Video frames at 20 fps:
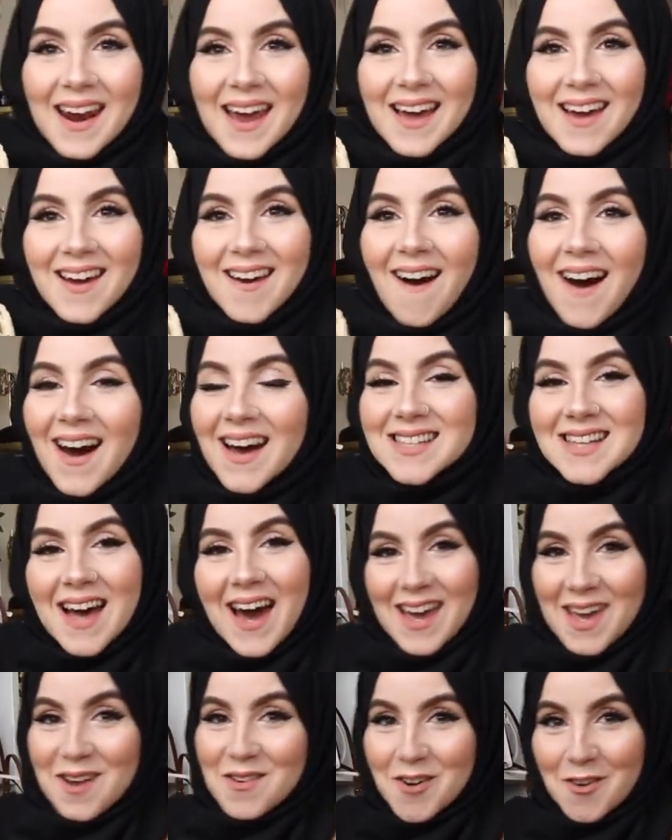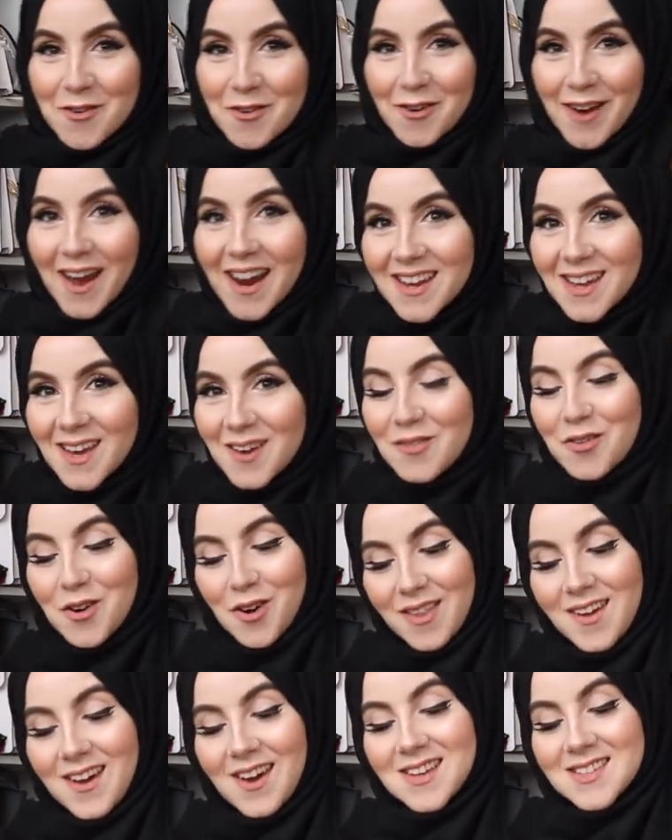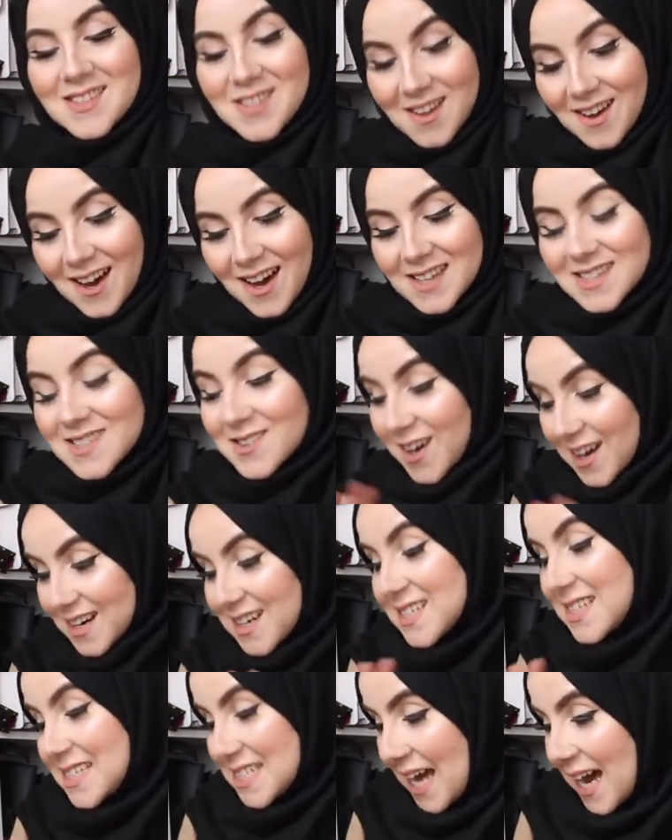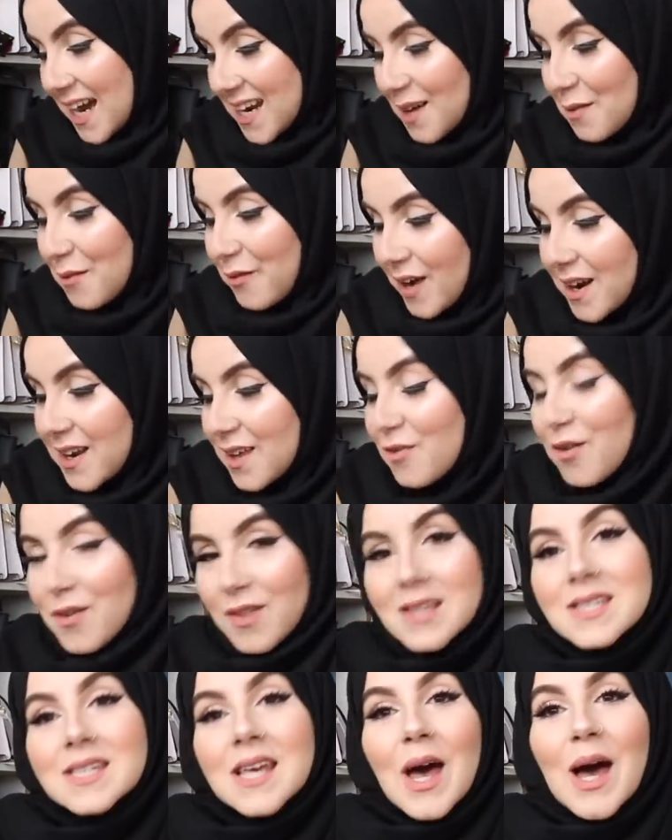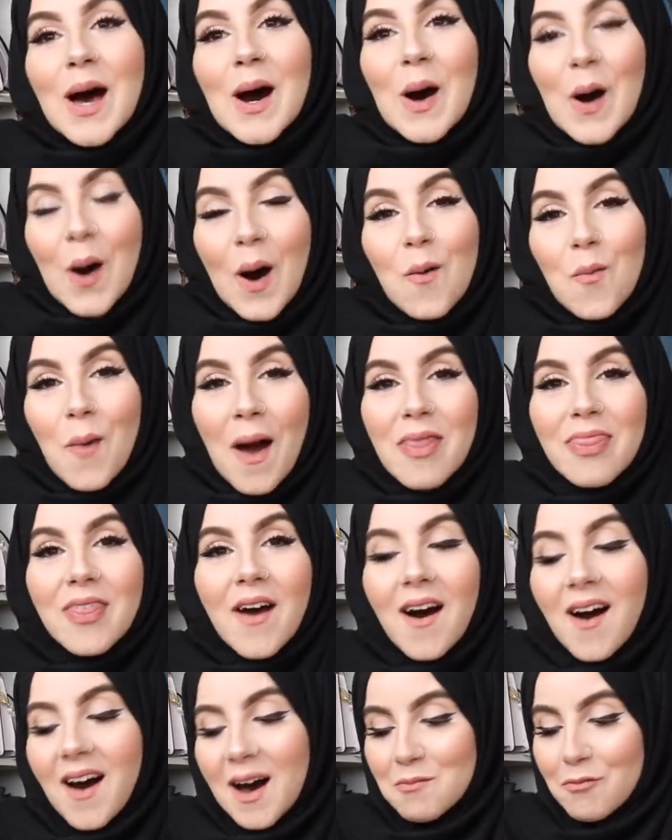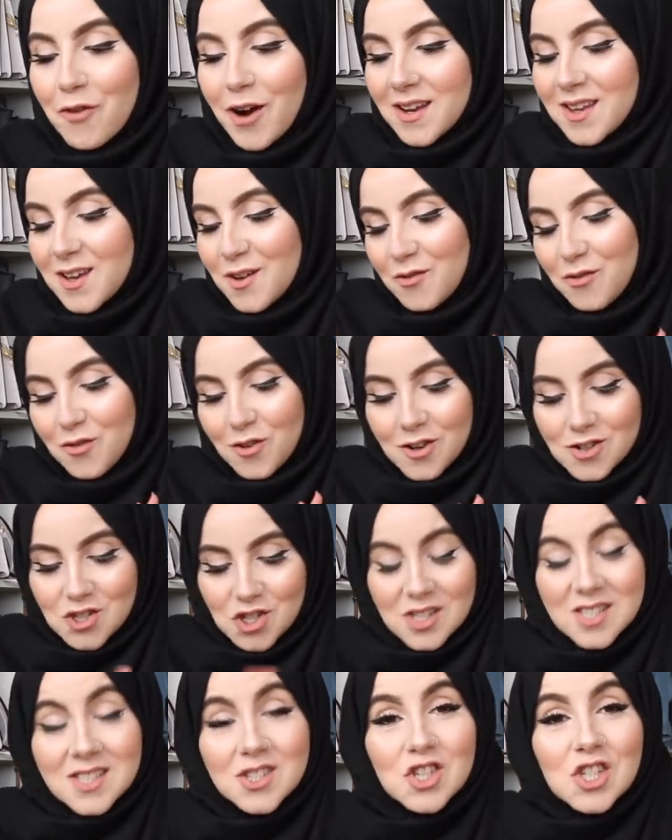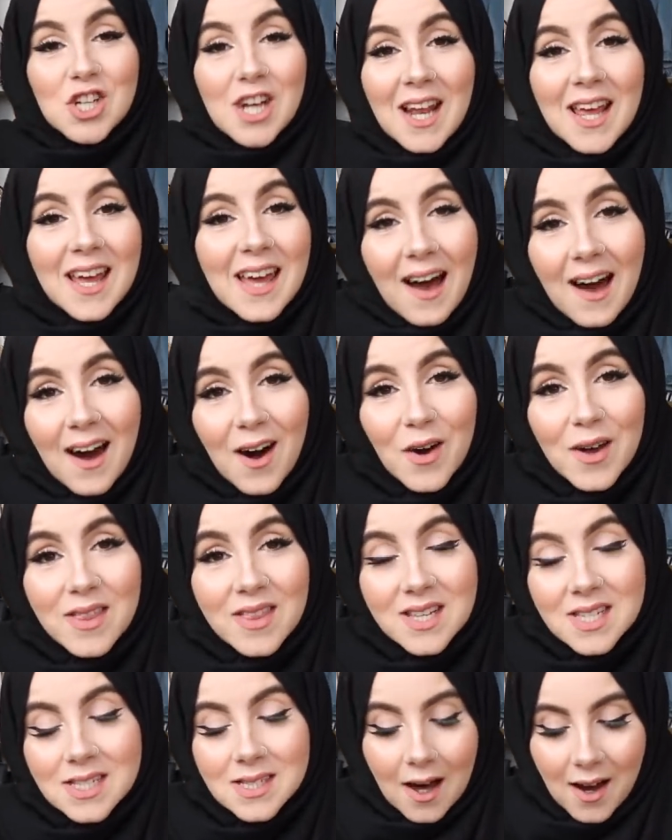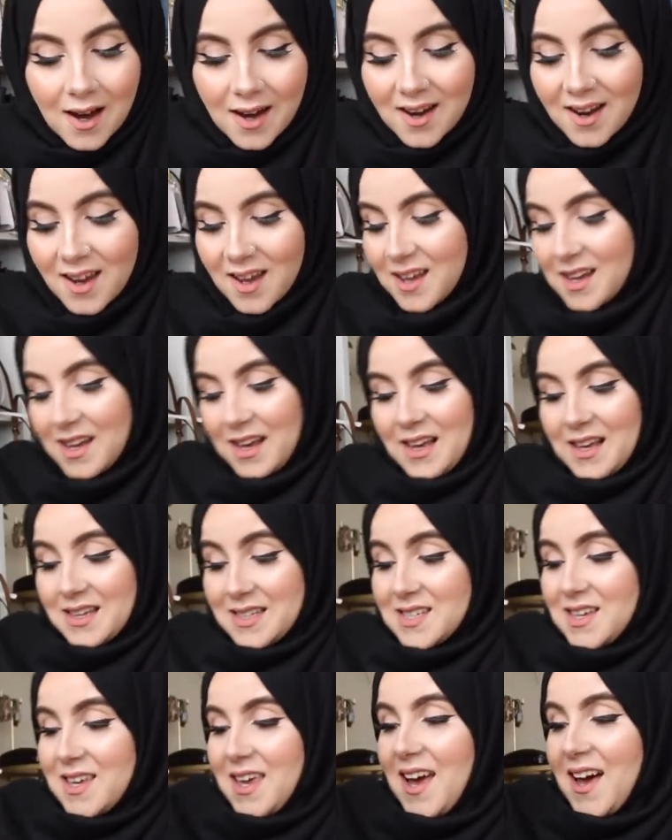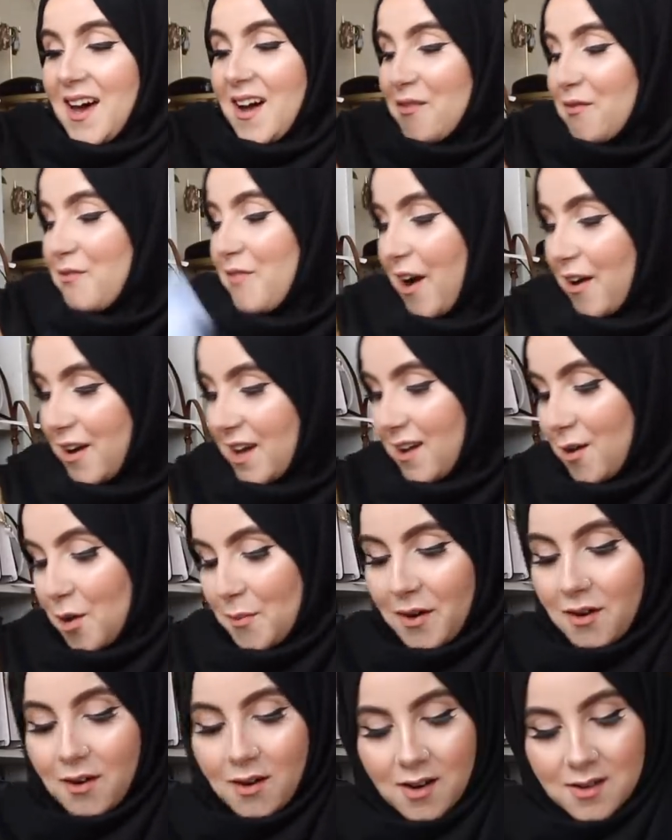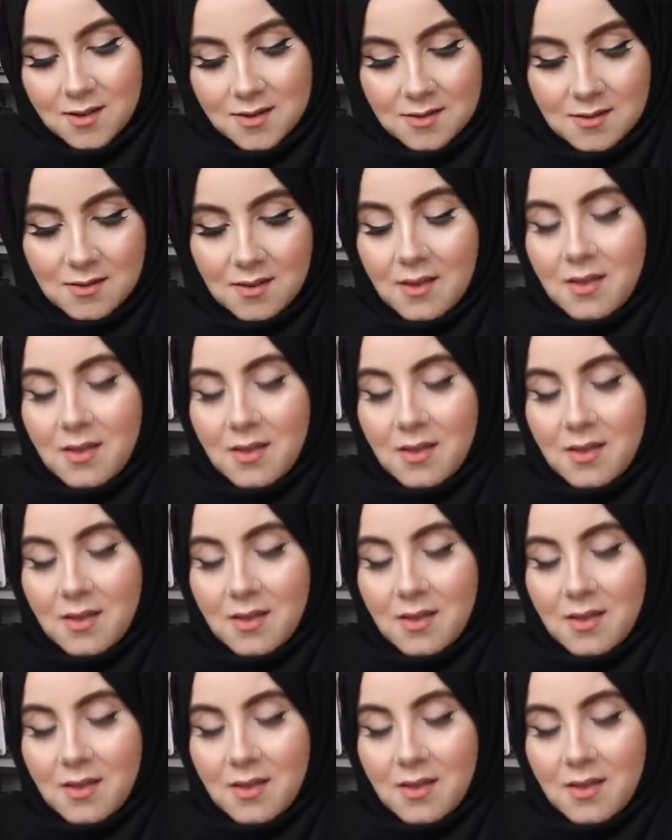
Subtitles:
Like, guys, I am ready for this. You guys don't understand. I'm ready for this hot weather. I'm ready for just chilling out in the sun. So yeah, I'm very, oh my God.